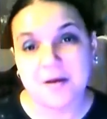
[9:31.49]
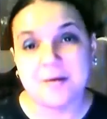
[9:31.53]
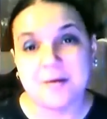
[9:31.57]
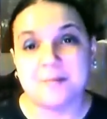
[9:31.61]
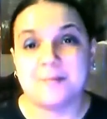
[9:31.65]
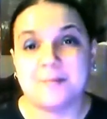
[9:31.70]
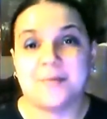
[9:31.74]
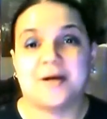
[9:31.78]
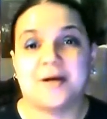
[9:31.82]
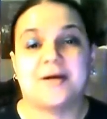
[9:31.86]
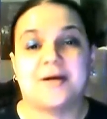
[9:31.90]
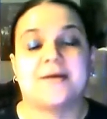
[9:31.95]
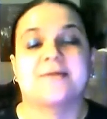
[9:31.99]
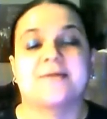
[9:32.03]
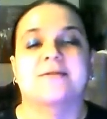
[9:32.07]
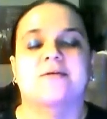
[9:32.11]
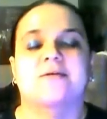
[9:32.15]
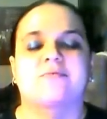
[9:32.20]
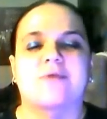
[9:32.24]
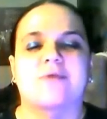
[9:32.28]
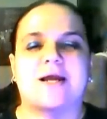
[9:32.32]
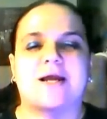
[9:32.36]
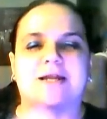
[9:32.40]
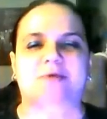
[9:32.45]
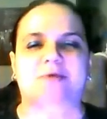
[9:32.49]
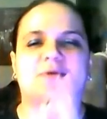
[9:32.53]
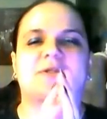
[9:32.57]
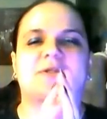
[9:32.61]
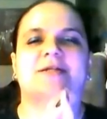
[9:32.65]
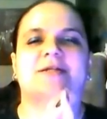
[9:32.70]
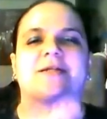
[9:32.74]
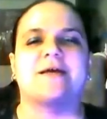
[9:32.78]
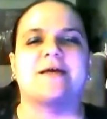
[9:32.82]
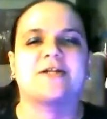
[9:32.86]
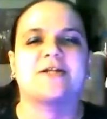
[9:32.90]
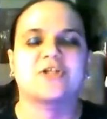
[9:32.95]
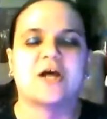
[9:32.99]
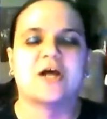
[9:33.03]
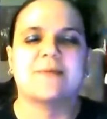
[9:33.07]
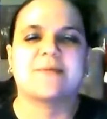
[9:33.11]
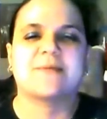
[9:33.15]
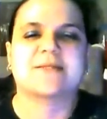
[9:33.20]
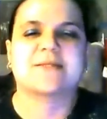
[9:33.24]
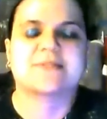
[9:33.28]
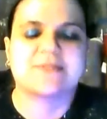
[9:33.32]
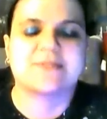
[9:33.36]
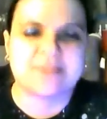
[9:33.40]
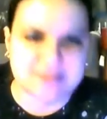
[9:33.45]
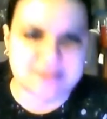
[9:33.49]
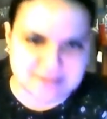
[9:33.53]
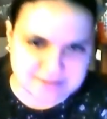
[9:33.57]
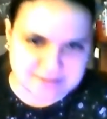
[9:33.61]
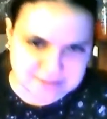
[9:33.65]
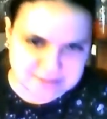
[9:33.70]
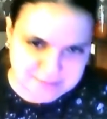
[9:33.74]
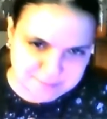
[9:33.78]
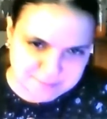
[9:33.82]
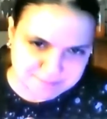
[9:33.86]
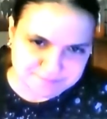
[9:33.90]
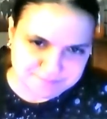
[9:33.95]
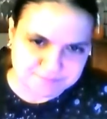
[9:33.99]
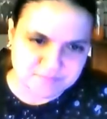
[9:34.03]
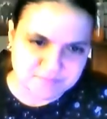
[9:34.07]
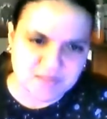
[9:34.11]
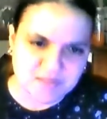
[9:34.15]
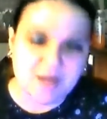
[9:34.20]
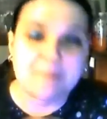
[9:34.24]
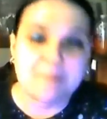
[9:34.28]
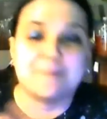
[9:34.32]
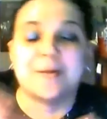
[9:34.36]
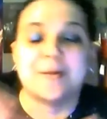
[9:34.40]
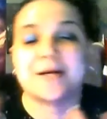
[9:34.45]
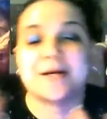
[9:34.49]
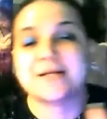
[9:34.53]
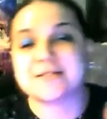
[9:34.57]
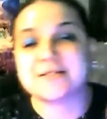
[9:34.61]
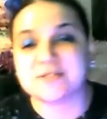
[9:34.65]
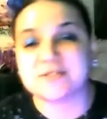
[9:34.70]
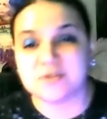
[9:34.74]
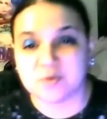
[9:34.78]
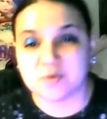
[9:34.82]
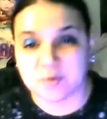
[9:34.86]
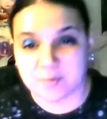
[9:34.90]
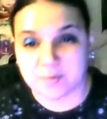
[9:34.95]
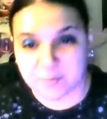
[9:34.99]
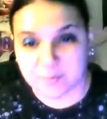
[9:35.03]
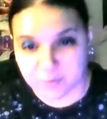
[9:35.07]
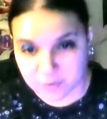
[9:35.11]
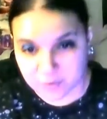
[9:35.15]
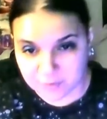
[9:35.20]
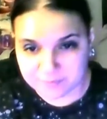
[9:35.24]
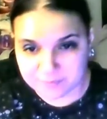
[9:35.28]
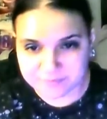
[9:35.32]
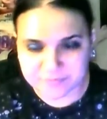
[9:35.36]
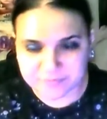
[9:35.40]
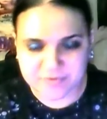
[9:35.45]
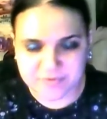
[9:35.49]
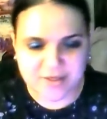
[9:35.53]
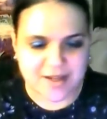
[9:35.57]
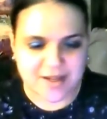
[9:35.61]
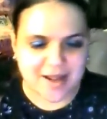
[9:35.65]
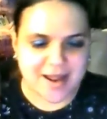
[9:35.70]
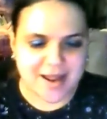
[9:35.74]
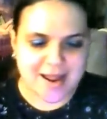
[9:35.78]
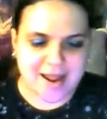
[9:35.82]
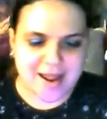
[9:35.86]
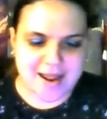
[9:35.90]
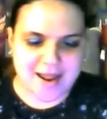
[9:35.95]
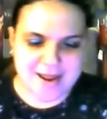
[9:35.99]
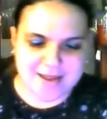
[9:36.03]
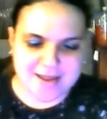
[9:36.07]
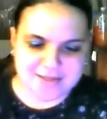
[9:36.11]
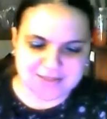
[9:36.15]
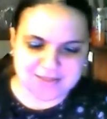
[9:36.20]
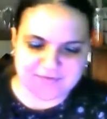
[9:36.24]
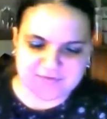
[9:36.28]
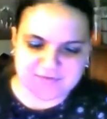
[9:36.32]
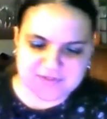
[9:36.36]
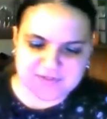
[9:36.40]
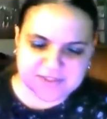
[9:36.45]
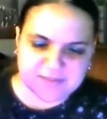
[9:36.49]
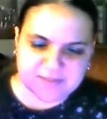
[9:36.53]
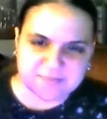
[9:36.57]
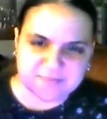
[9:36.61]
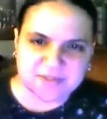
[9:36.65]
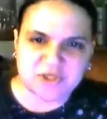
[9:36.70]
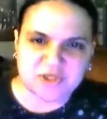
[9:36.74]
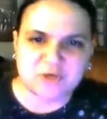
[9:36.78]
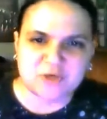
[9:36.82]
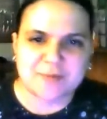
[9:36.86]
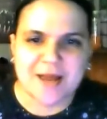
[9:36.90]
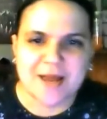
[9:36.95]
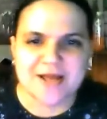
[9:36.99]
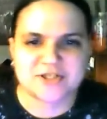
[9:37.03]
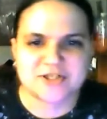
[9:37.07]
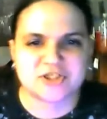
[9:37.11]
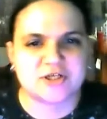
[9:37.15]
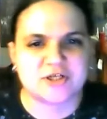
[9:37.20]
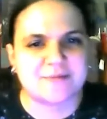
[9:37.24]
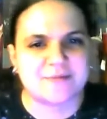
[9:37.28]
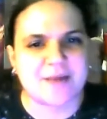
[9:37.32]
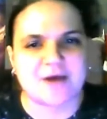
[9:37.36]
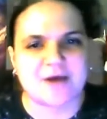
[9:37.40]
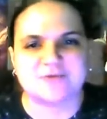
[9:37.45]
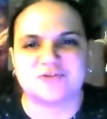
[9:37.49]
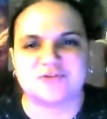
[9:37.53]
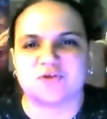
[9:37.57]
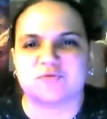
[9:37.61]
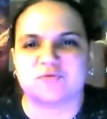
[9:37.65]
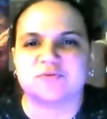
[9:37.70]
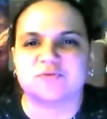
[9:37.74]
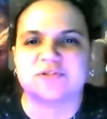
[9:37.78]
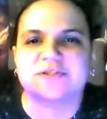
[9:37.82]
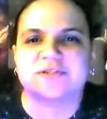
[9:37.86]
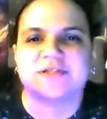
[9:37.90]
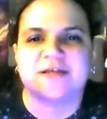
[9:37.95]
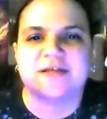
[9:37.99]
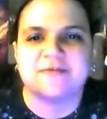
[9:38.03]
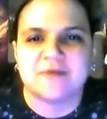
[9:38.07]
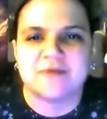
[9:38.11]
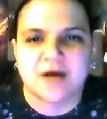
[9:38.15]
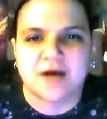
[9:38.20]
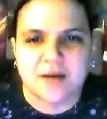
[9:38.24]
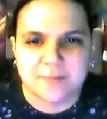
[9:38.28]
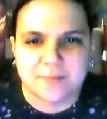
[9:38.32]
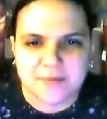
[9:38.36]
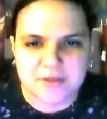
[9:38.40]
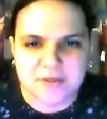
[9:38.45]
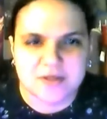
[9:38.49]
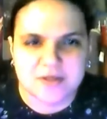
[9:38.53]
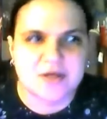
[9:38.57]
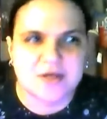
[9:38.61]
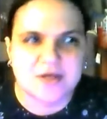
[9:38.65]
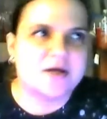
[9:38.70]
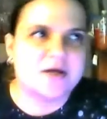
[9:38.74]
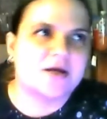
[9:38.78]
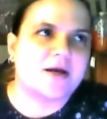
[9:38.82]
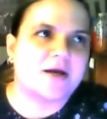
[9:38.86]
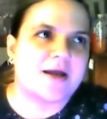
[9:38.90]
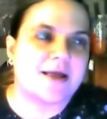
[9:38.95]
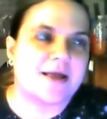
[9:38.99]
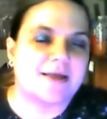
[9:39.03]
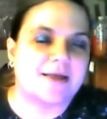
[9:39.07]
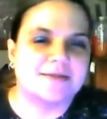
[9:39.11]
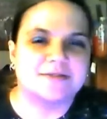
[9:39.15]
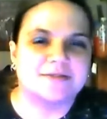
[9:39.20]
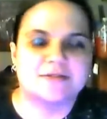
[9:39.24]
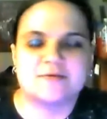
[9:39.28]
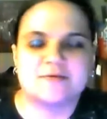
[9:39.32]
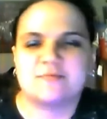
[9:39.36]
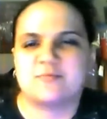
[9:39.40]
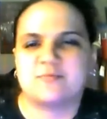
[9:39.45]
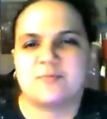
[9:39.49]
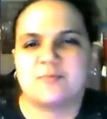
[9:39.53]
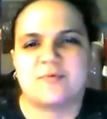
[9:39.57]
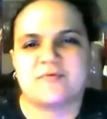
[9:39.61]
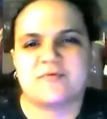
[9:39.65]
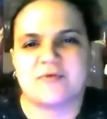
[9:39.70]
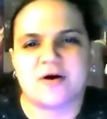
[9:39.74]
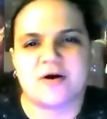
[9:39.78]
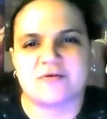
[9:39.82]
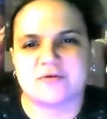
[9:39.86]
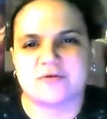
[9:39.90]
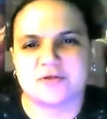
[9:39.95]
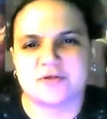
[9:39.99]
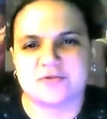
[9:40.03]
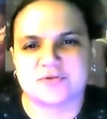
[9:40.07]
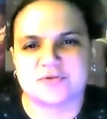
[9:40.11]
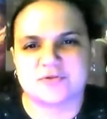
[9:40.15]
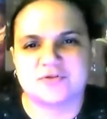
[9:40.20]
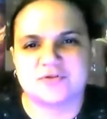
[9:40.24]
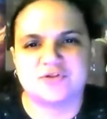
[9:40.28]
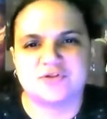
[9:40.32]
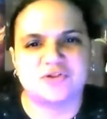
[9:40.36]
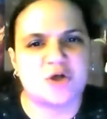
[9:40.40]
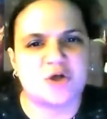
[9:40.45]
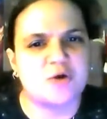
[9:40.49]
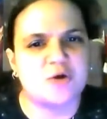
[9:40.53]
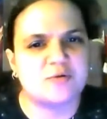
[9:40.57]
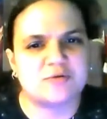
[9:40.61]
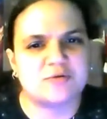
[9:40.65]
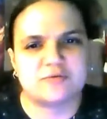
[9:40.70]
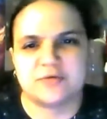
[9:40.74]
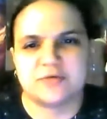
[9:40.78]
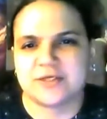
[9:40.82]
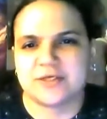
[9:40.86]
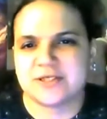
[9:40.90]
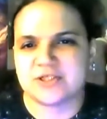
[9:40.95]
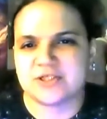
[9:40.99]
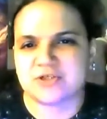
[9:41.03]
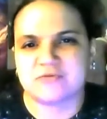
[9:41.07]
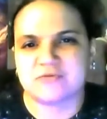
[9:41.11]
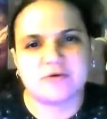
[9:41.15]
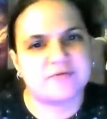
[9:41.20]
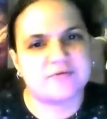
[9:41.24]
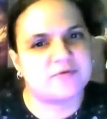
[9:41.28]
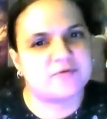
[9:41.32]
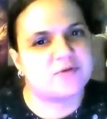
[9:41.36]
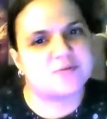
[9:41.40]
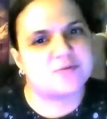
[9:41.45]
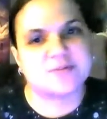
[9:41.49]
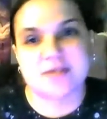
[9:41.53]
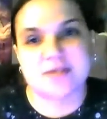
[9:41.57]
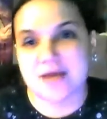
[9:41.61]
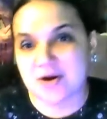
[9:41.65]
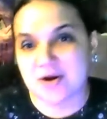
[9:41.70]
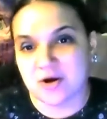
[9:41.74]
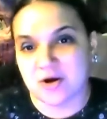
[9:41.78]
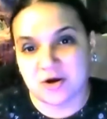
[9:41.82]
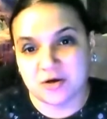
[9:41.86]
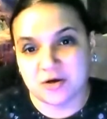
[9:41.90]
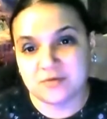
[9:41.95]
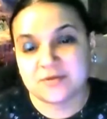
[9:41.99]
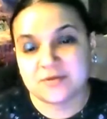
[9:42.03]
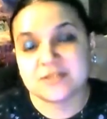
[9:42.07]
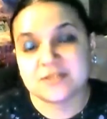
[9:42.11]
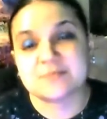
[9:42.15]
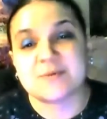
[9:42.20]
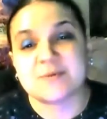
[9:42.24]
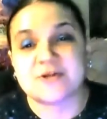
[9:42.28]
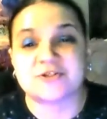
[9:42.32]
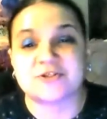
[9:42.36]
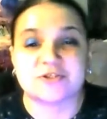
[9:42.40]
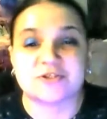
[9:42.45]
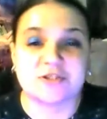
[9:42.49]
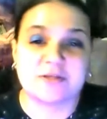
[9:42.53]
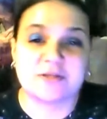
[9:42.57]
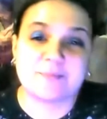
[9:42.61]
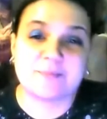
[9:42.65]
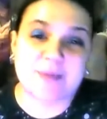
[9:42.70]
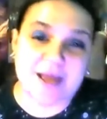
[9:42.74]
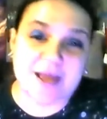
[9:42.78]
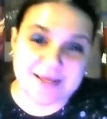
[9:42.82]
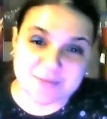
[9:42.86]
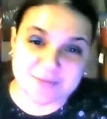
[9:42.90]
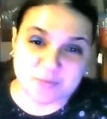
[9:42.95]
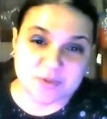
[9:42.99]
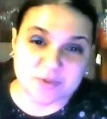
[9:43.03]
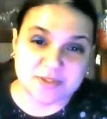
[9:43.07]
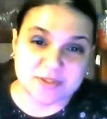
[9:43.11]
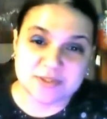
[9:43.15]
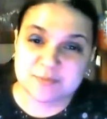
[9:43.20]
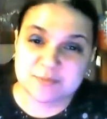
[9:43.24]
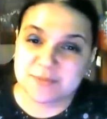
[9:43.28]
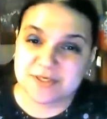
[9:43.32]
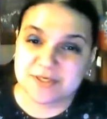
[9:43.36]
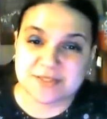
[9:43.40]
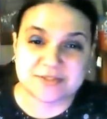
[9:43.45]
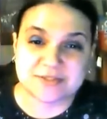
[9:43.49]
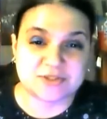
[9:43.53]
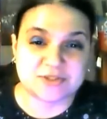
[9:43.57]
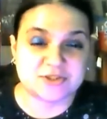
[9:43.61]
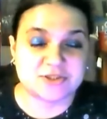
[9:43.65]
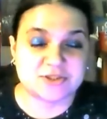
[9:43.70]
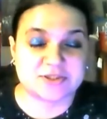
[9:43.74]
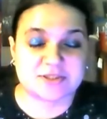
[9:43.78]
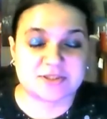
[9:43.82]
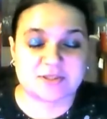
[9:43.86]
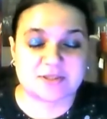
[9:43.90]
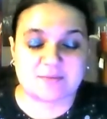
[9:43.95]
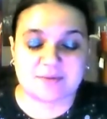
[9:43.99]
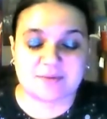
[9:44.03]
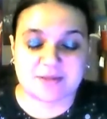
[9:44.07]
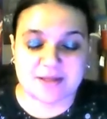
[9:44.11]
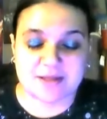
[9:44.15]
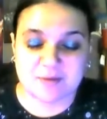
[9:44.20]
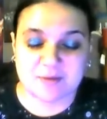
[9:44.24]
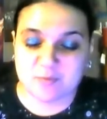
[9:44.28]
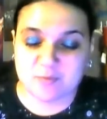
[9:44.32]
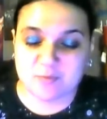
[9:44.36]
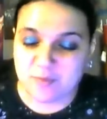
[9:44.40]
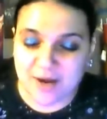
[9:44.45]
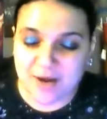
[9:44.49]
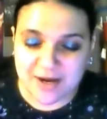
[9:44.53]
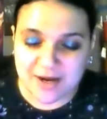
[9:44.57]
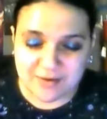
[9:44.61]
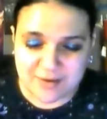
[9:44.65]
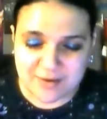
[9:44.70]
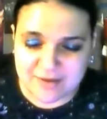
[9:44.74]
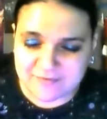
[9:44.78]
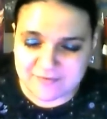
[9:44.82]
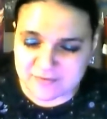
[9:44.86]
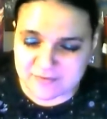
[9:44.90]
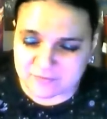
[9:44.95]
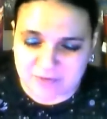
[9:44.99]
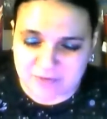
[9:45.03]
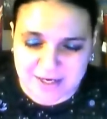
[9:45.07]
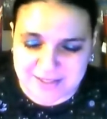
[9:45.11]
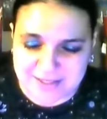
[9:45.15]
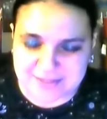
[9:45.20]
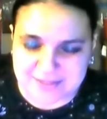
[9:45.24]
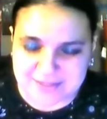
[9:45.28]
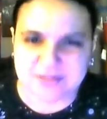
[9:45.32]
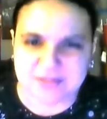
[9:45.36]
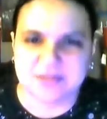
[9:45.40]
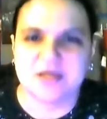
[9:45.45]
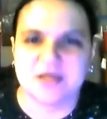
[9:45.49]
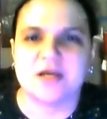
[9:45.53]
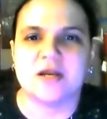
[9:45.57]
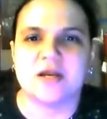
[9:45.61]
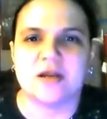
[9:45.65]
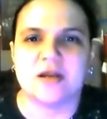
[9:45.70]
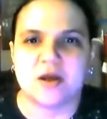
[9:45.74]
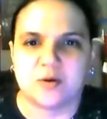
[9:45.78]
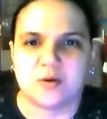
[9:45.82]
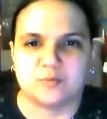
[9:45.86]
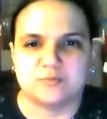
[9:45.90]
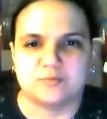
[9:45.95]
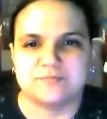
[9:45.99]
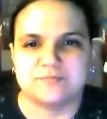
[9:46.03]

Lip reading: But writing with a day job isn't easy, but it's doable. And if something you're passionate about, don't give up. And above all, don't read your reviews at all, especially the bad ones, because you're just going to be like, well, why do I even write? No.